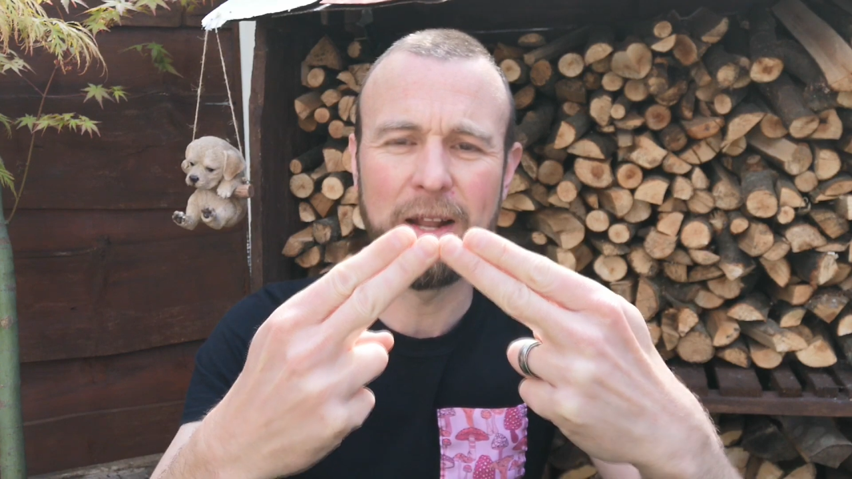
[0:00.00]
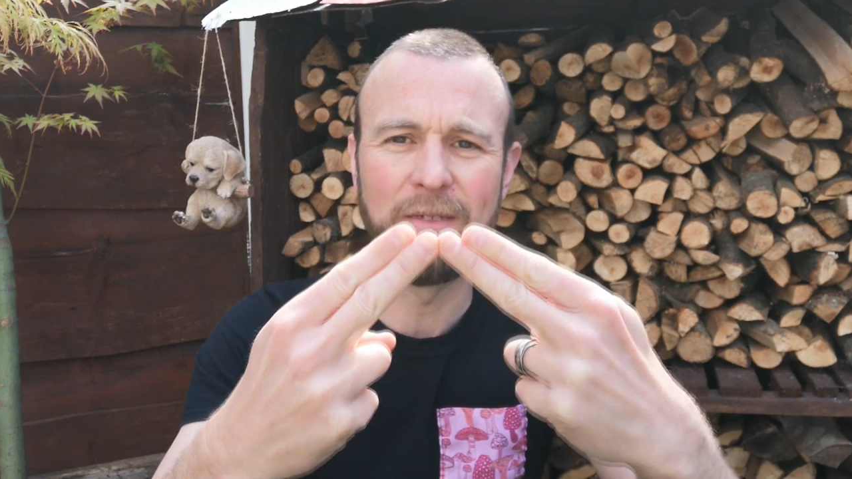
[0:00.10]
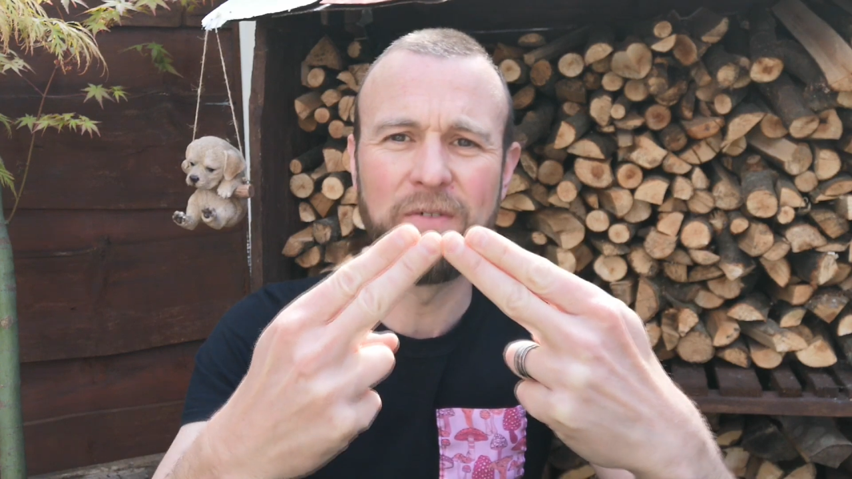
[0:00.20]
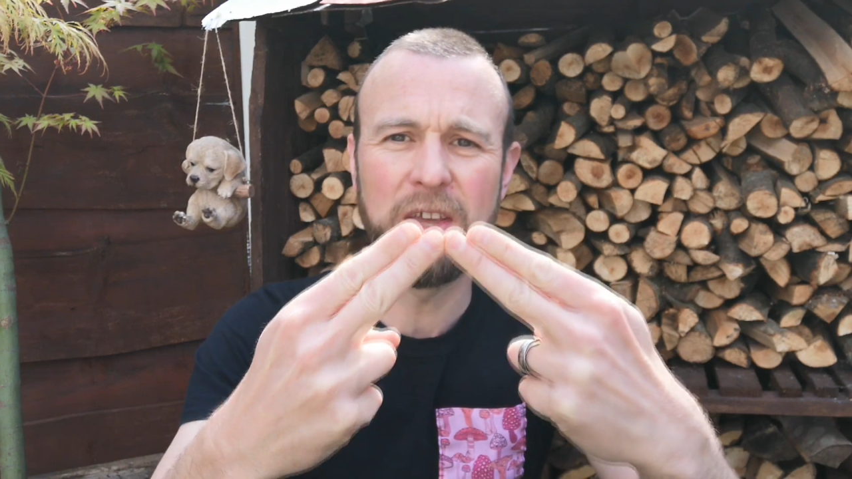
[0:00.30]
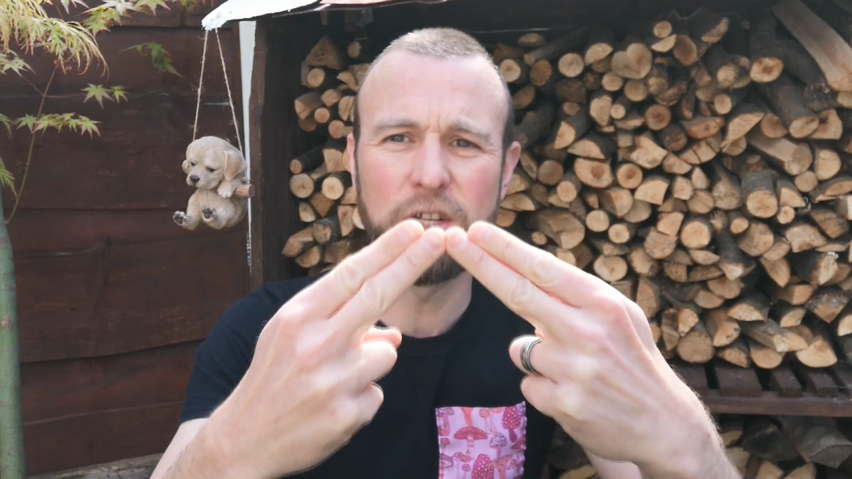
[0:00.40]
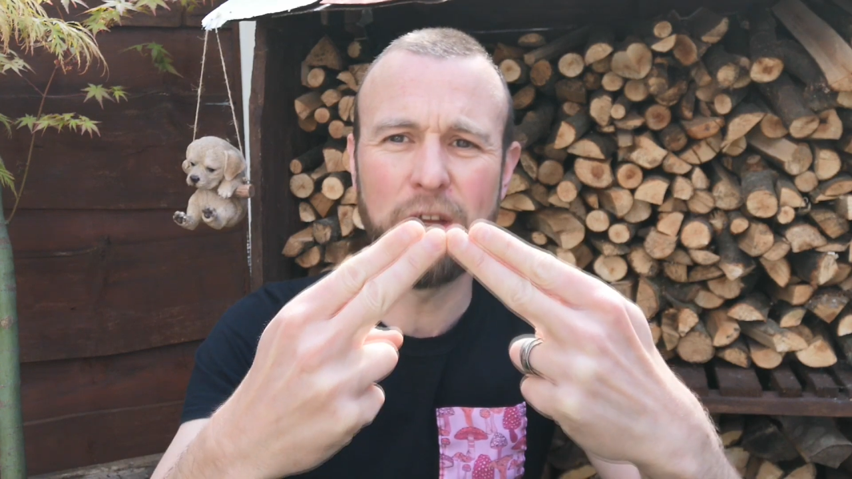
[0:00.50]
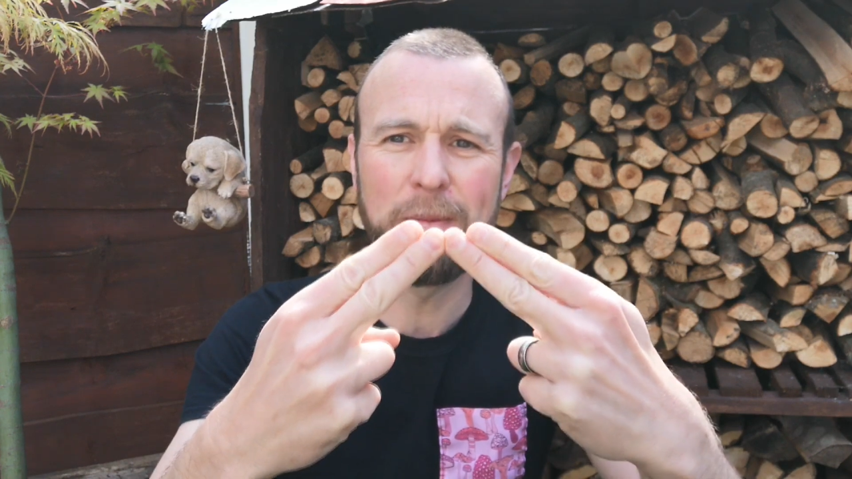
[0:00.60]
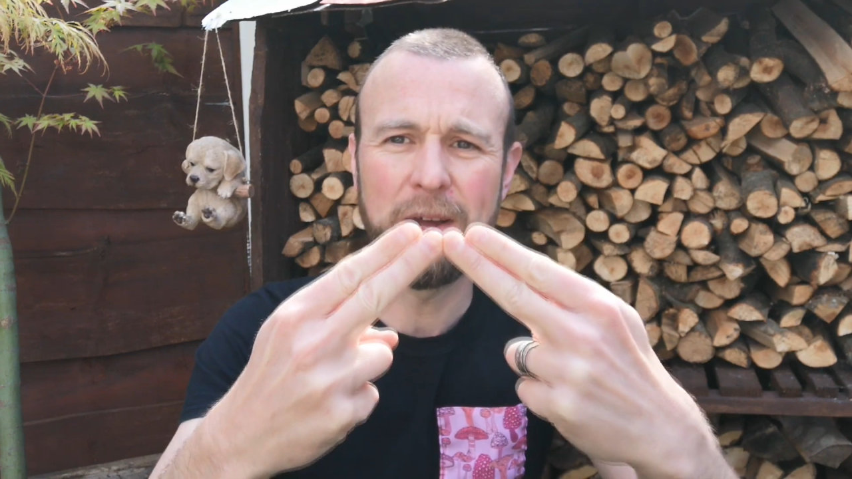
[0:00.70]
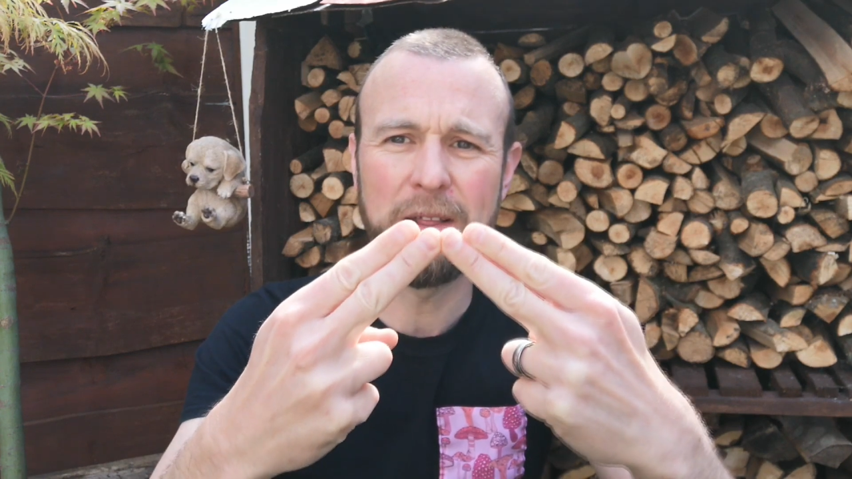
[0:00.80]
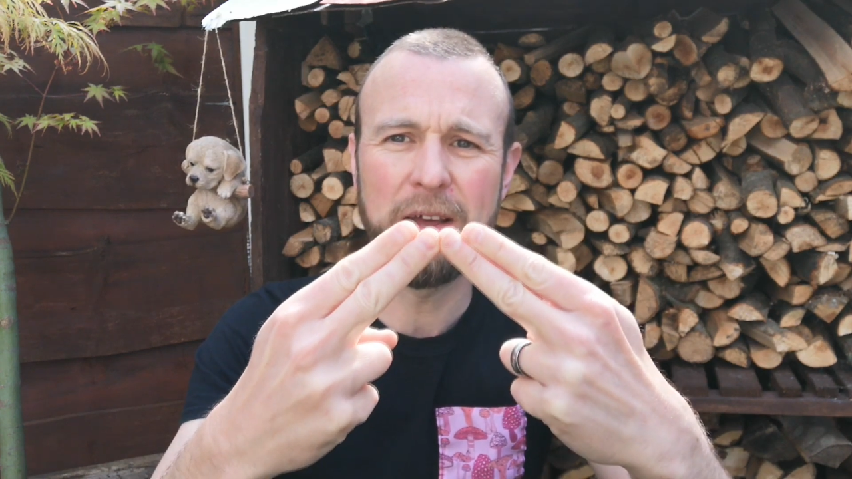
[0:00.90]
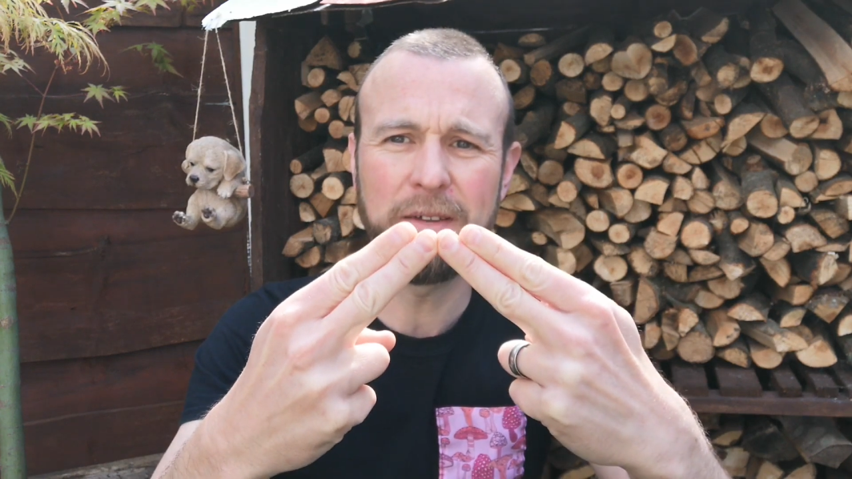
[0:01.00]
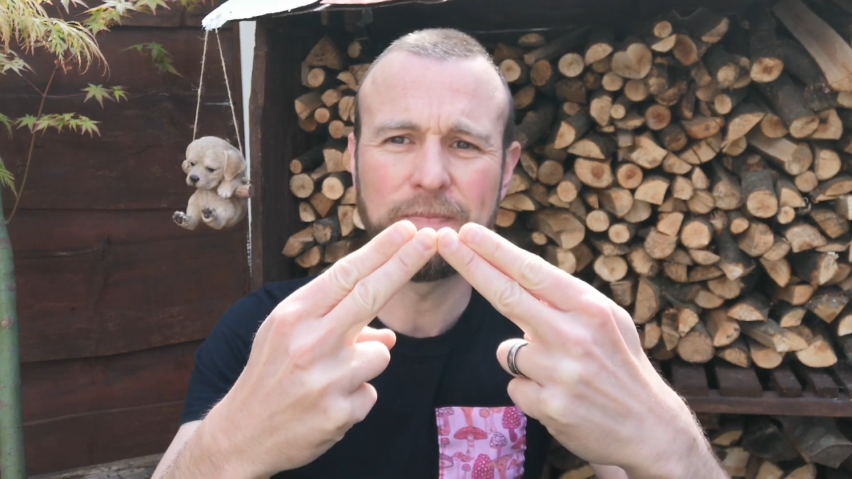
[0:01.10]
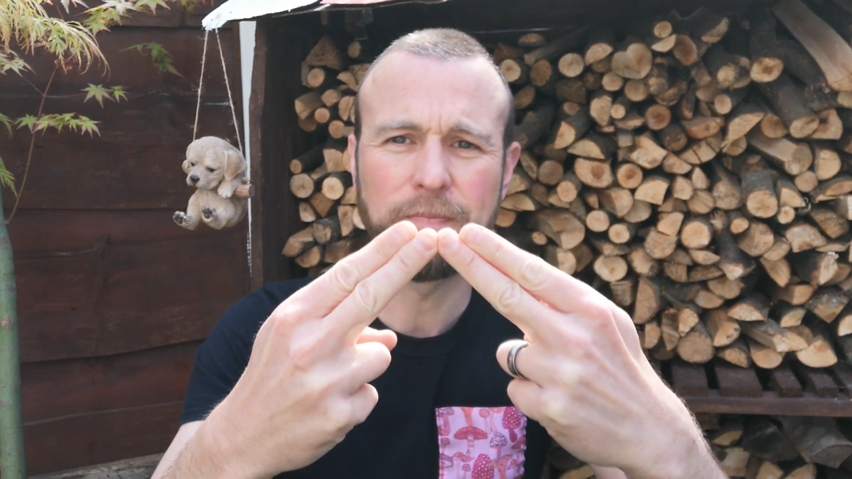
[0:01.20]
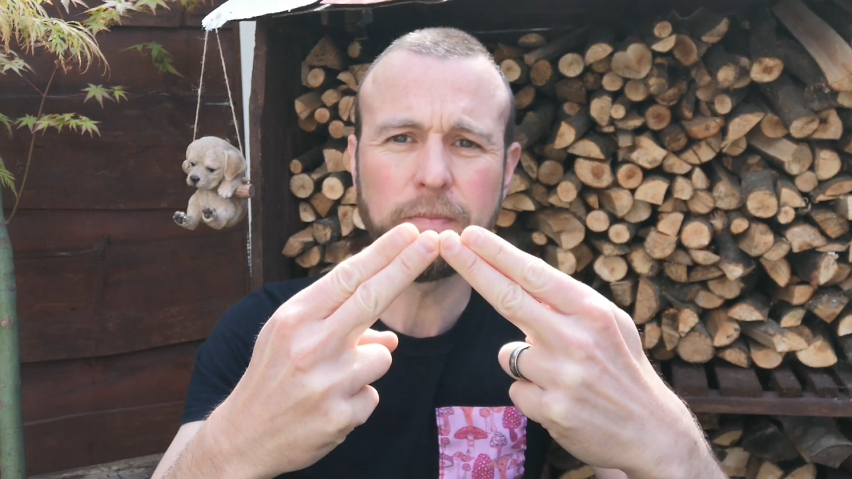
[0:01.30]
little V shape like that.